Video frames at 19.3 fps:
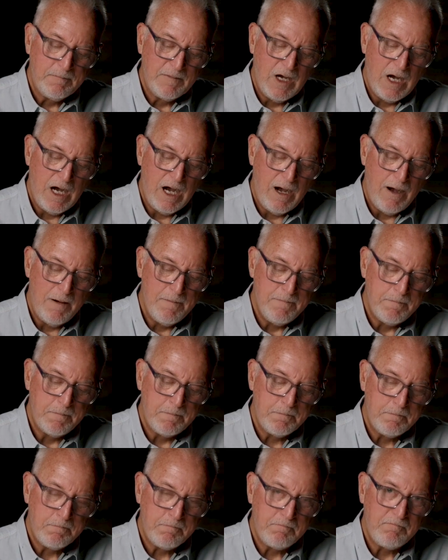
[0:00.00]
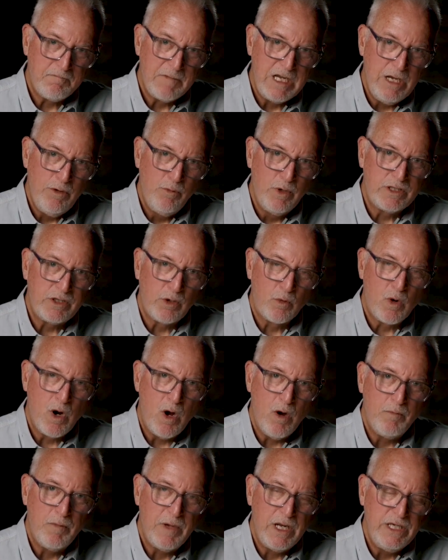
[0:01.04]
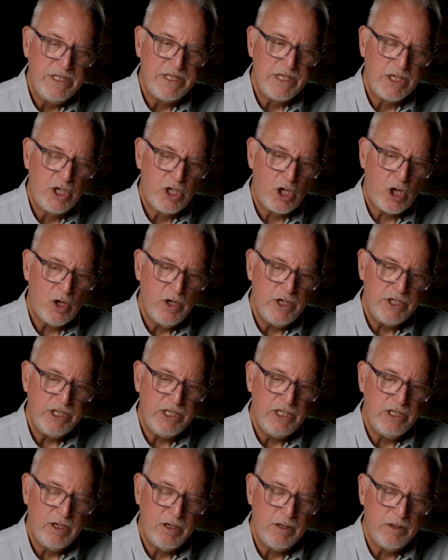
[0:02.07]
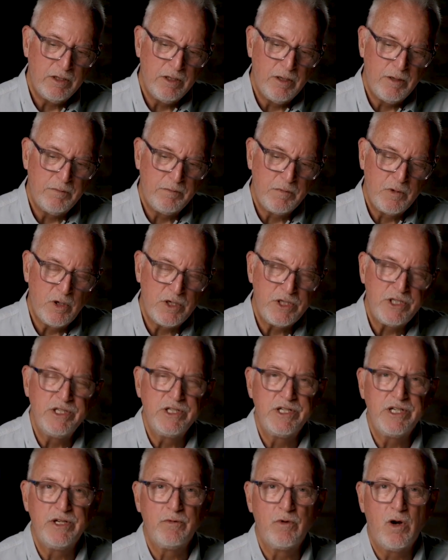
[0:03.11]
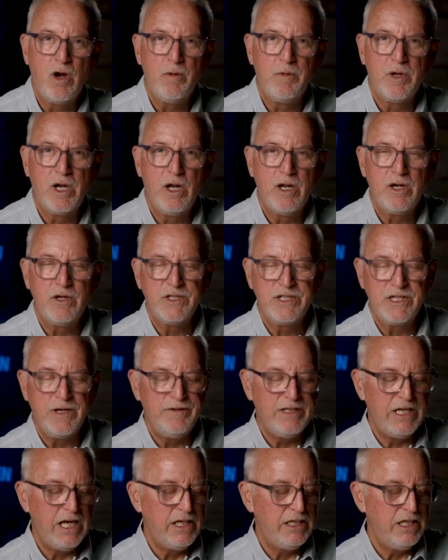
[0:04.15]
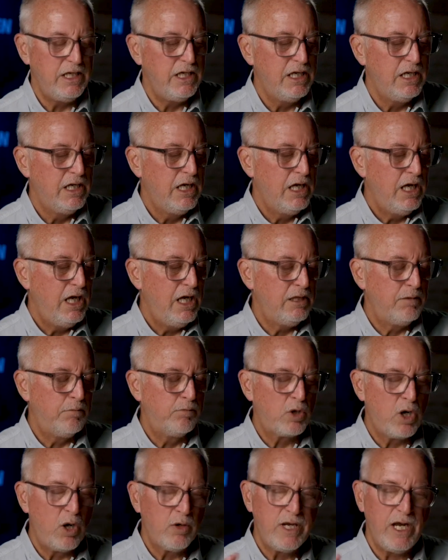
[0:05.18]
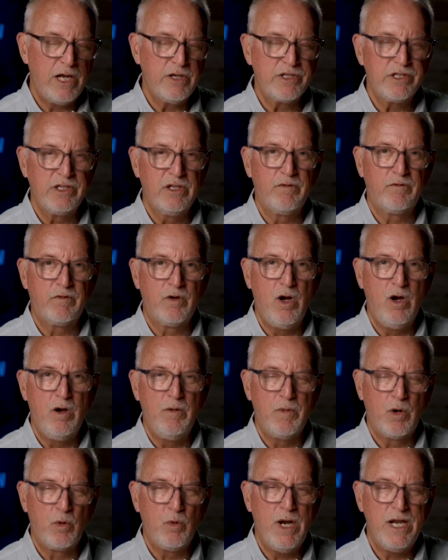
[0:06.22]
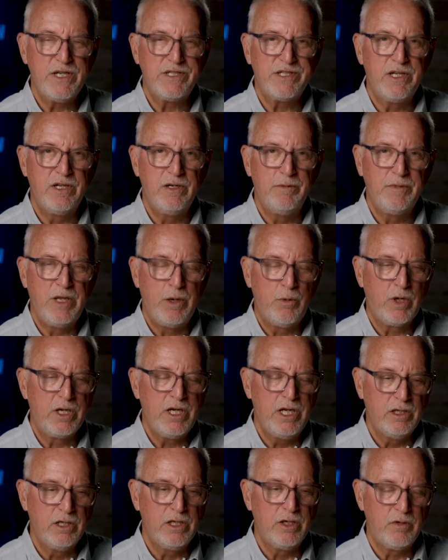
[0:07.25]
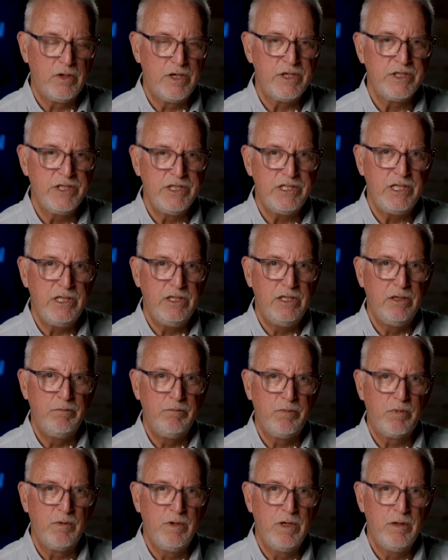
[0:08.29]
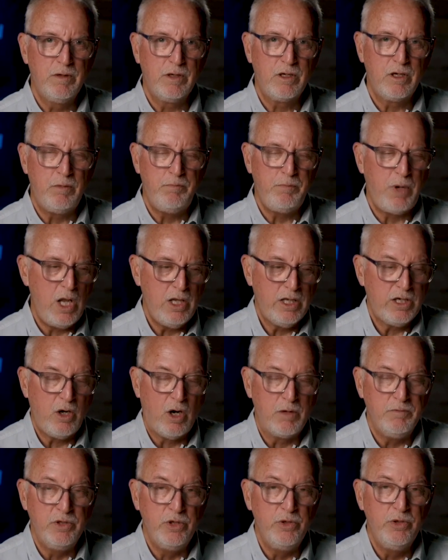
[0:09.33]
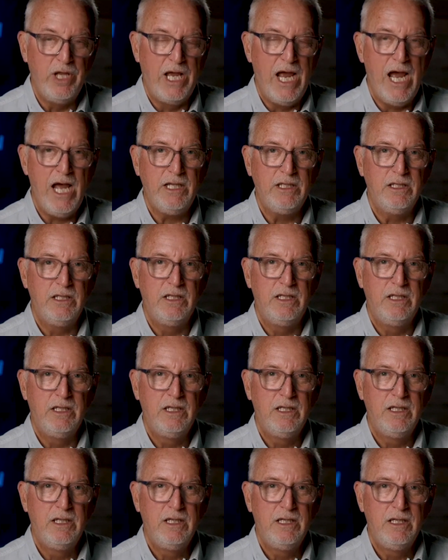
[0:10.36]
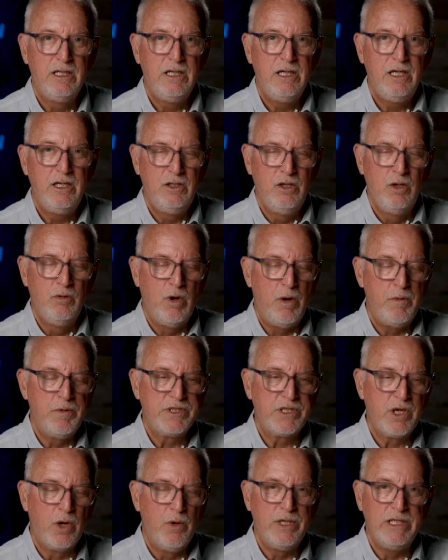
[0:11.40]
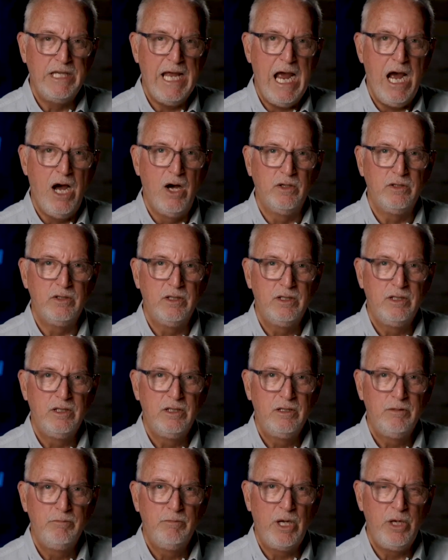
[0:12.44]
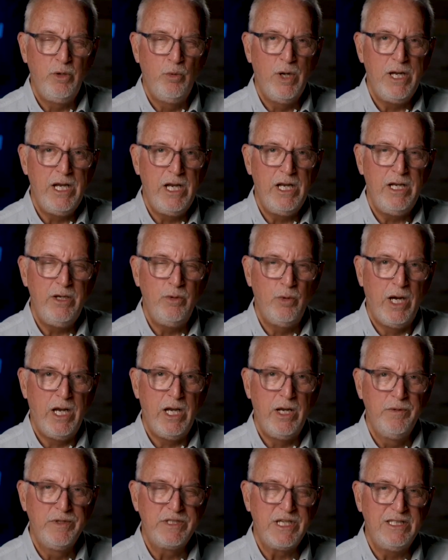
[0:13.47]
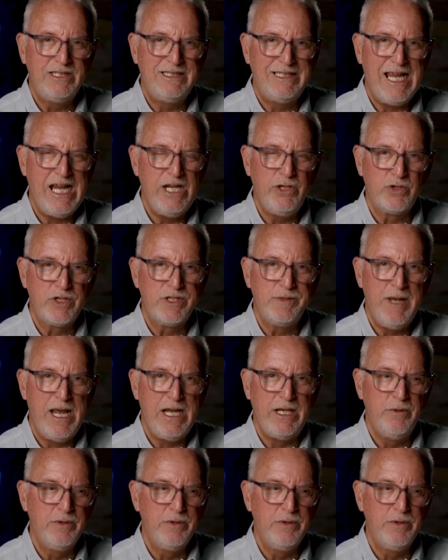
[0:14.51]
AD, uh, he went to Rome. He's encouraging the, the Christians in Rome in 170 AD. And the proconsul of Rome arrested him. They were killing Christians. He, Polycarp knew that. He knew what was going down, but he went anyway. He was a dangerous man.